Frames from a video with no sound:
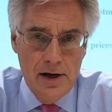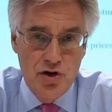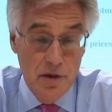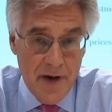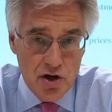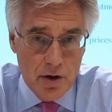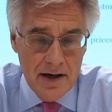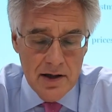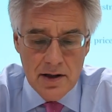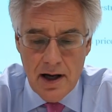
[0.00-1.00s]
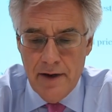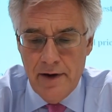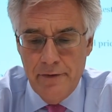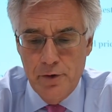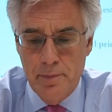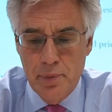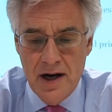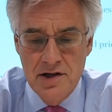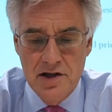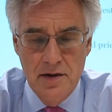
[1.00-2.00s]
too much credit and therefore a
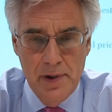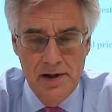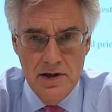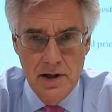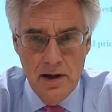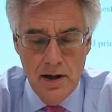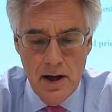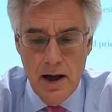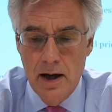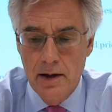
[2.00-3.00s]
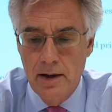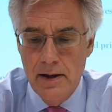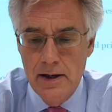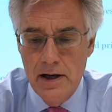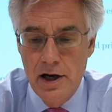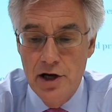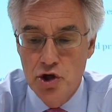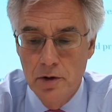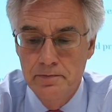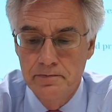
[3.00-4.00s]
price stability
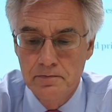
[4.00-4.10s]
issue.